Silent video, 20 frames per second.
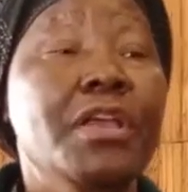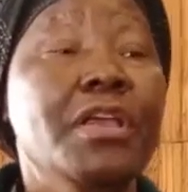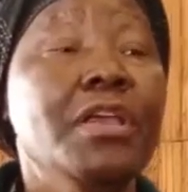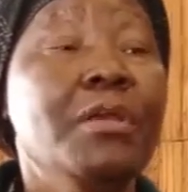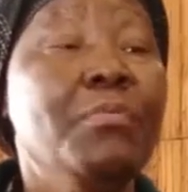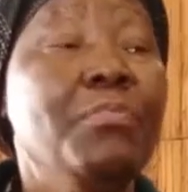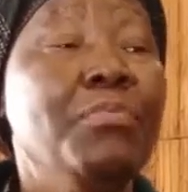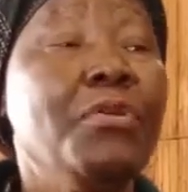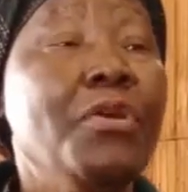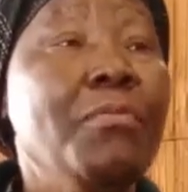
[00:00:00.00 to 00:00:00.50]

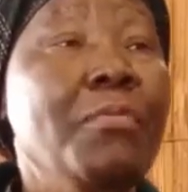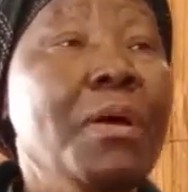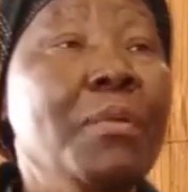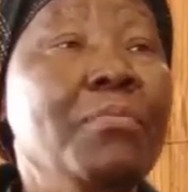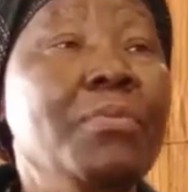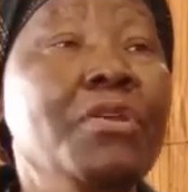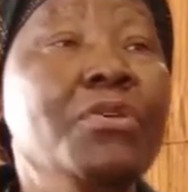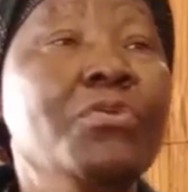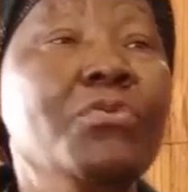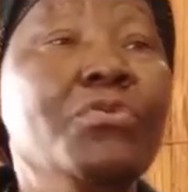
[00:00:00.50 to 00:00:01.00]
he
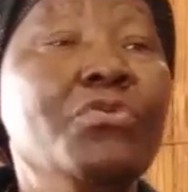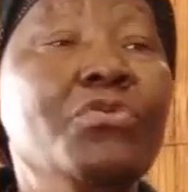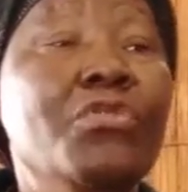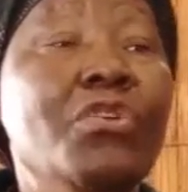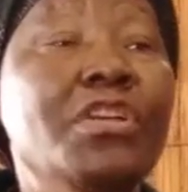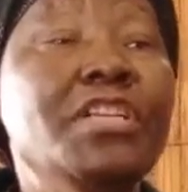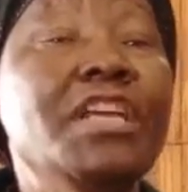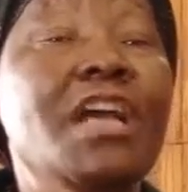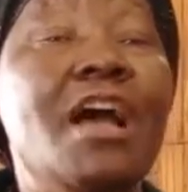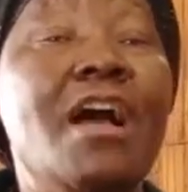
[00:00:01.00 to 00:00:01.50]
probably would
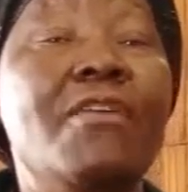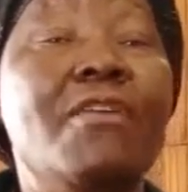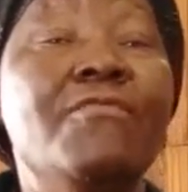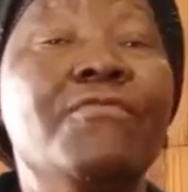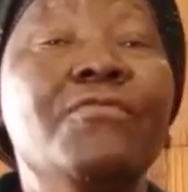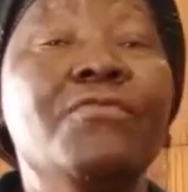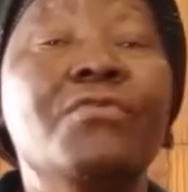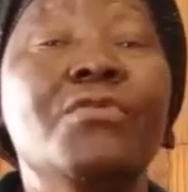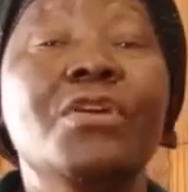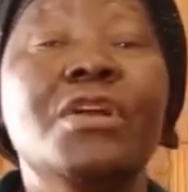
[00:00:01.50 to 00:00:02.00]
not
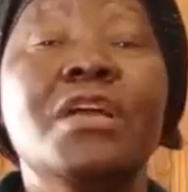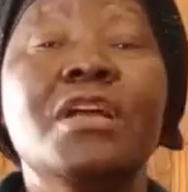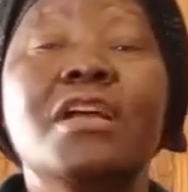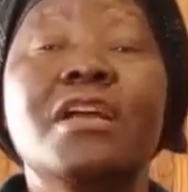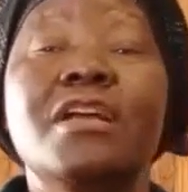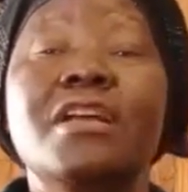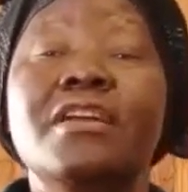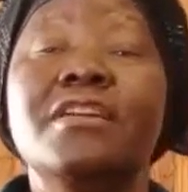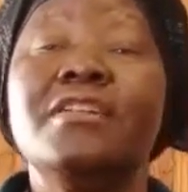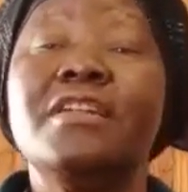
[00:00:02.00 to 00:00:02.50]
have
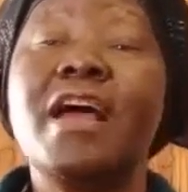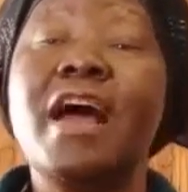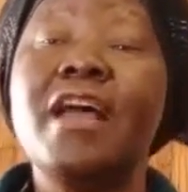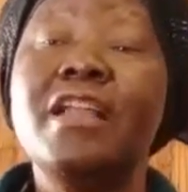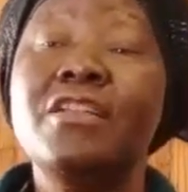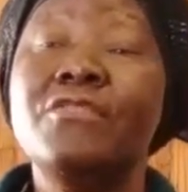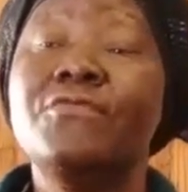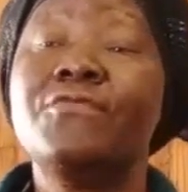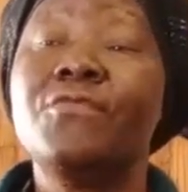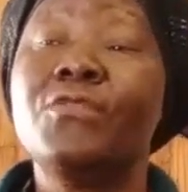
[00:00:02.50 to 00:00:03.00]

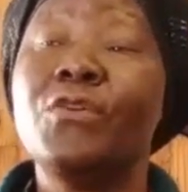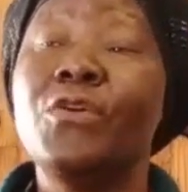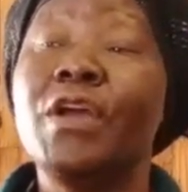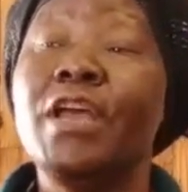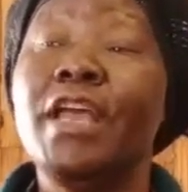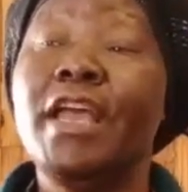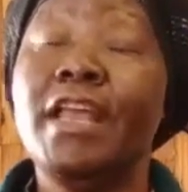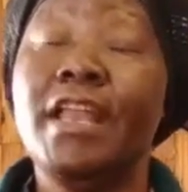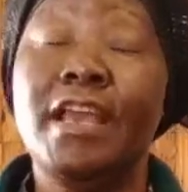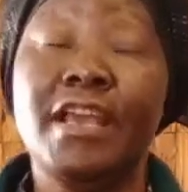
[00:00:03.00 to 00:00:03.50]
run
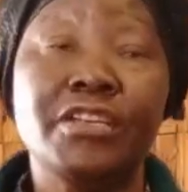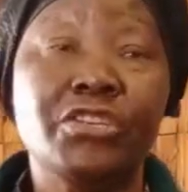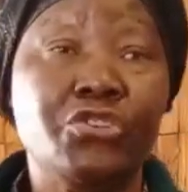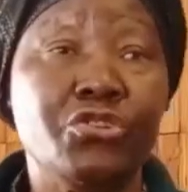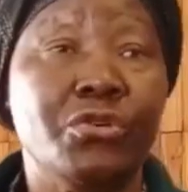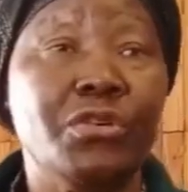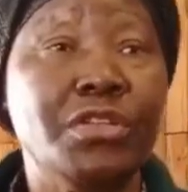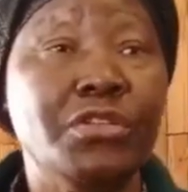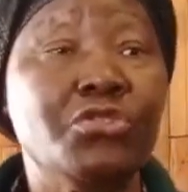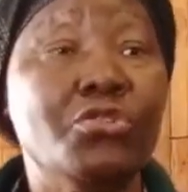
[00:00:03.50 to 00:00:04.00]
for
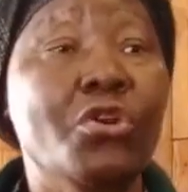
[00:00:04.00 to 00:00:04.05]
election.